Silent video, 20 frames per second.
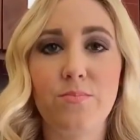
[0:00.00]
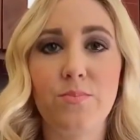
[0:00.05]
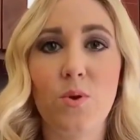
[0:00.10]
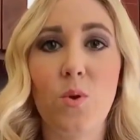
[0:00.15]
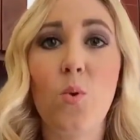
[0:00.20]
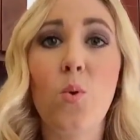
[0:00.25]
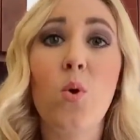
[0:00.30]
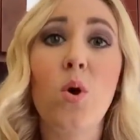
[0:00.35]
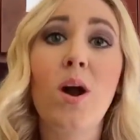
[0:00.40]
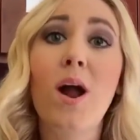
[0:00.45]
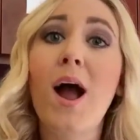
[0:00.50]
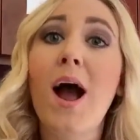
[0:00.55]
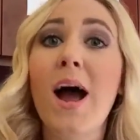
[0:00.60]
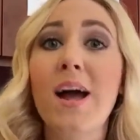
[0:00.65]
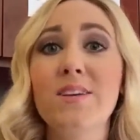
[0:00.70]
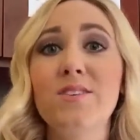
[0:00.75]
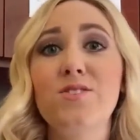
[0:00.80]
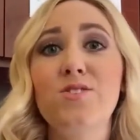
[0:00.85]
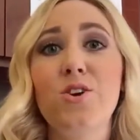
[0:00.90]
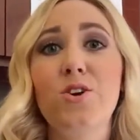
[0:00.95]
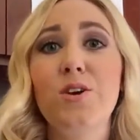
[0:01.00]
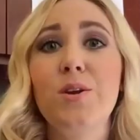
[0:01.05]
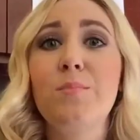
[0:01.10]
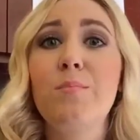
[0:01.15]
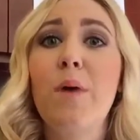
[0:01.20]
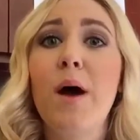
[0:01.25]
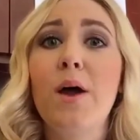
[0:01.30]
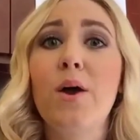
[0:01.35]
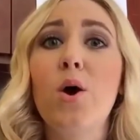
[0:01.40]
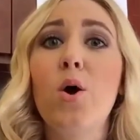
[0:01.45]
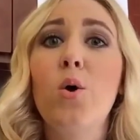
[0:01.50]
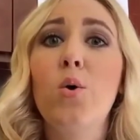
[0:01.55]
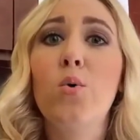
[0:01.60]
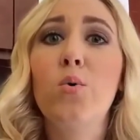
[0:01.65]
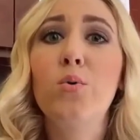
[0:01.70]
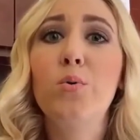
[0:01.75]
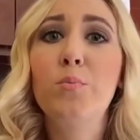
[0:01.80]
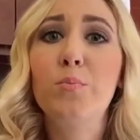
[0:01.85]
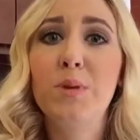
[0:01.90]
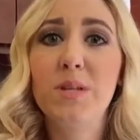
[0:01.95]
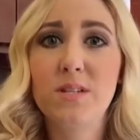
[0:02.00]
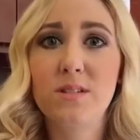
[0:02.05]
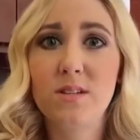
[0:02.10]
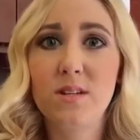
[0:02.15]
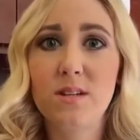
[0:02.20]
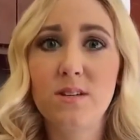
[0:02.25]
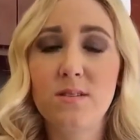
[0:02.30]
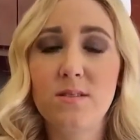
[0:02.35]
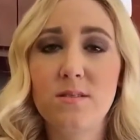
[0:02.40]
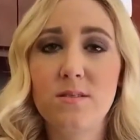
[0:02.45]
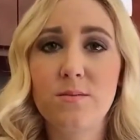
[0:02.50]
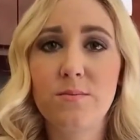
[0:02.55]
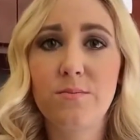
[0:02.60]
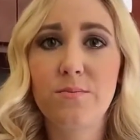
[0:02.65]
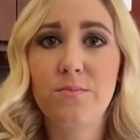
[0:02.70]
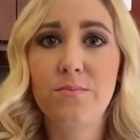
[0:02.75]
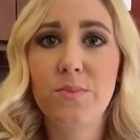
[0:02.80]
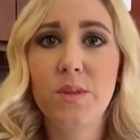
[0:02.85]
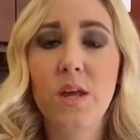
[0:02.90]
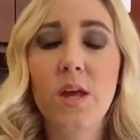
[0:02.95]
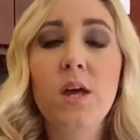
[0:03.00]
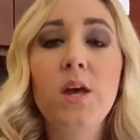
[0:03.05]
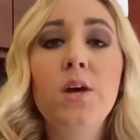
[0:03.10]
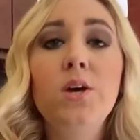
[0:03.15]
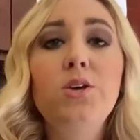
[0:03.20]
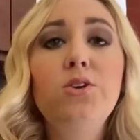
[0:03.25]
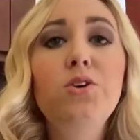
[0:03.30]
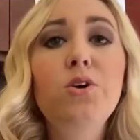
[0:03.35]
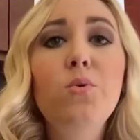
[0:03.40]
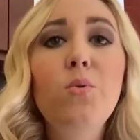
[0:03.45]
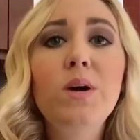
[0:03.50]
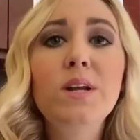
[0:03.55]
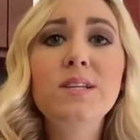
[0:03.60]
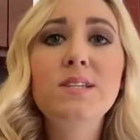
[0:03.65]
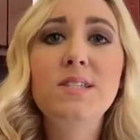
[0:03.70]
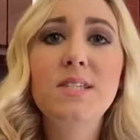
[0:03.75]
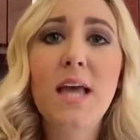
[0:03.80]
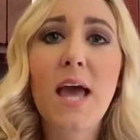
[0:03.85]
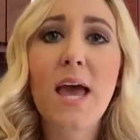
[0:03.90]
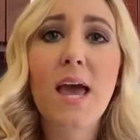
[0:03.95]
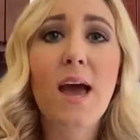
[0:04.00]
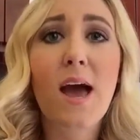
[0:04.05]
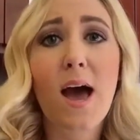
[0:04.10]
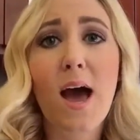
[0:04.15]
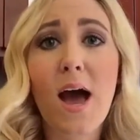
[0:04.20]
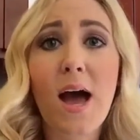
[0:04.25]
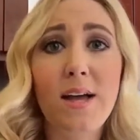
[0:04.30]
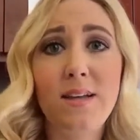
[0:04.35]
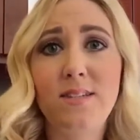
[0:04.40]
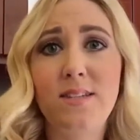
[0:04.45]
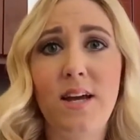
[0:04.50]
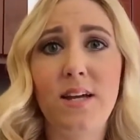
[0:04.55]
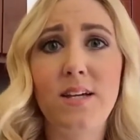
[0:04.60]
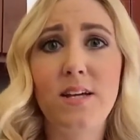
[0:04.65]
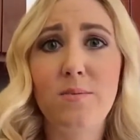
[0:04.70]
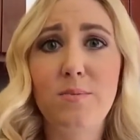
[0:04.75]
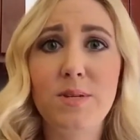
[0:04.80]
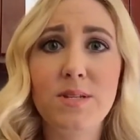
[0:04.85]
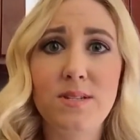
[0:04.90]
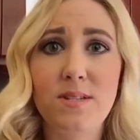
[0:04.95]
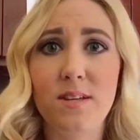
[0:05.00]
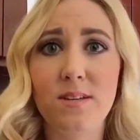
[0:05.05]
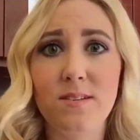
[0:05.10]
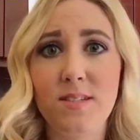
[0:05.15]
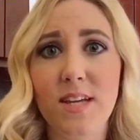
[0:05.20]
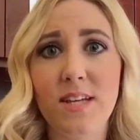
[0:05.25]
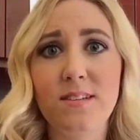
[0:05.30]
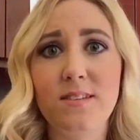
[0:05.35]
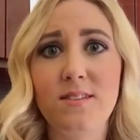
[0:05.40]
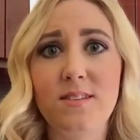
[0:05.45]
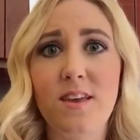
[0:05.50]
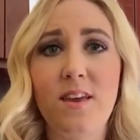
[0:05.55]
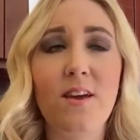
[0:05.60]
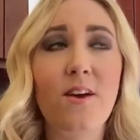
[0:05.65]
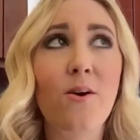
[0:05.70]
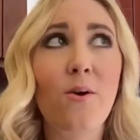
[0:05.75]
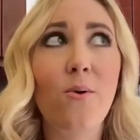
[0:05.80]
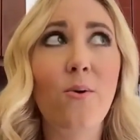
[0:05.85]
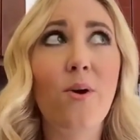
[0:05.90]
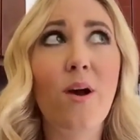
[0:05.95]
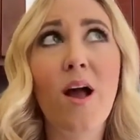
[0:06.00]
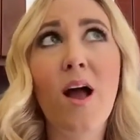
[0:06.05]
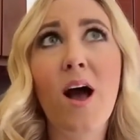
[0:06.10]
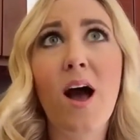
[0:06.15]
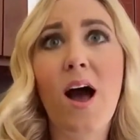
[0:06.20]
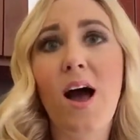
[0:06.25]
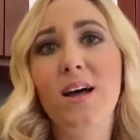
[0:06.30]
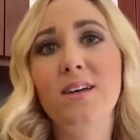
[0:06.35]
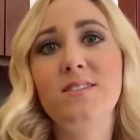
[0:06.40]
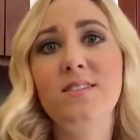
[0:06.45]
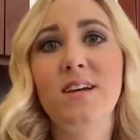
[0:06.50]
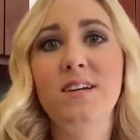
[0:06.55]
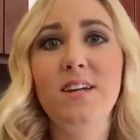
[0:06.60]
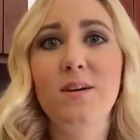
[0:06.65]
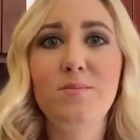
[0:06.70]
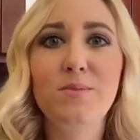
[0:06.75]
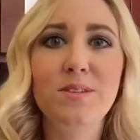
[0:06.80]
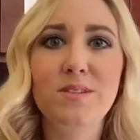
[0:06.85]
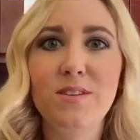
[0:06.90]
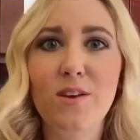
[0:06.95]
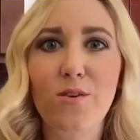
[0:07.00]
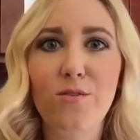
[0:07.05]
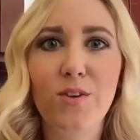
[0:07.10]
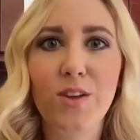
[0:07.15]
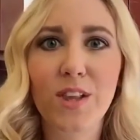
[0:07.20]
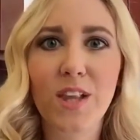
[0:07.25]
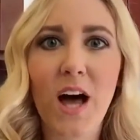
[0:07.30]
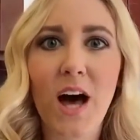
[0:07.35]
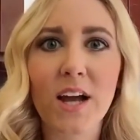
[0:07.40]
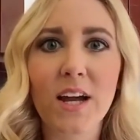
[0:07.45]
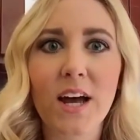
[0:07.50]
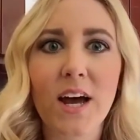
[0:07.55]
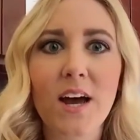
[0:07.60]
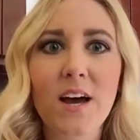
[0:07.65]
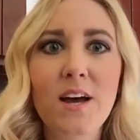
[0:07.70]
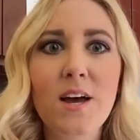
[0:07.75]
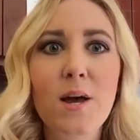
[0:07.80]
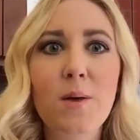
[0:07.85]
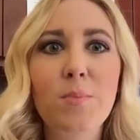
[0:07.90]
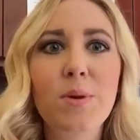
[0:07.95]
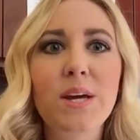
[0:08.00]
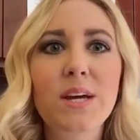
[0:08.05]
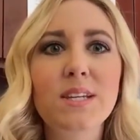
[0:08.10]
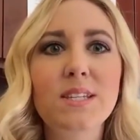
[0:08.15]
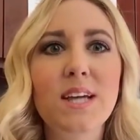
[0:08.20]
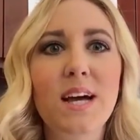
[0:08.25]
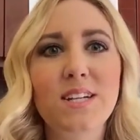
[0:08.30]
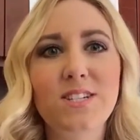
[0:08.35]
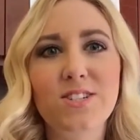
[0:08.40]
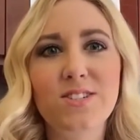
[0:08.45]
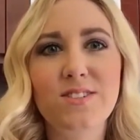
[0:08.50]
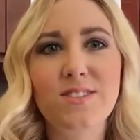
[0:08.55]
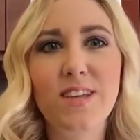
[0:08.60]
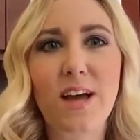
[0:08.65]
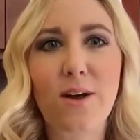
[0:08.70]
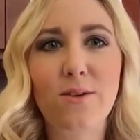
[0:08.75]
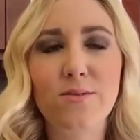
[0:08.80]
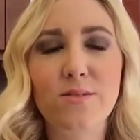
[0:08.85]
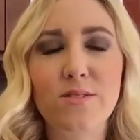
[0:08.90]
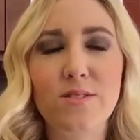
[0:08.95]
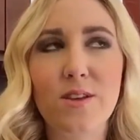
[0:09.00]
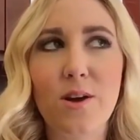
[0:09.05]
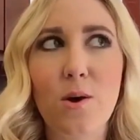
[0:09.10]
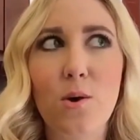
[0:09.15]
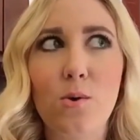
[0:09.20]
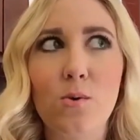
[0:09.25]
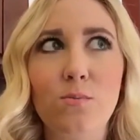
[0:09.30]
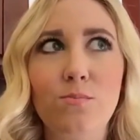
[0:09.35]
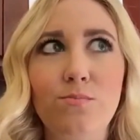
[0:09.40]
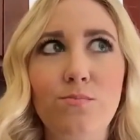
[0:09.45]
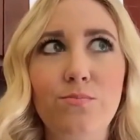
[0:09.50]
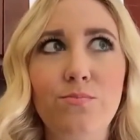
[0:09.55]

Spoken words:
or I started my own business. You don't want to say, I signed up to sell Scentsy, or I signed up to sell Velada, because that just sounds so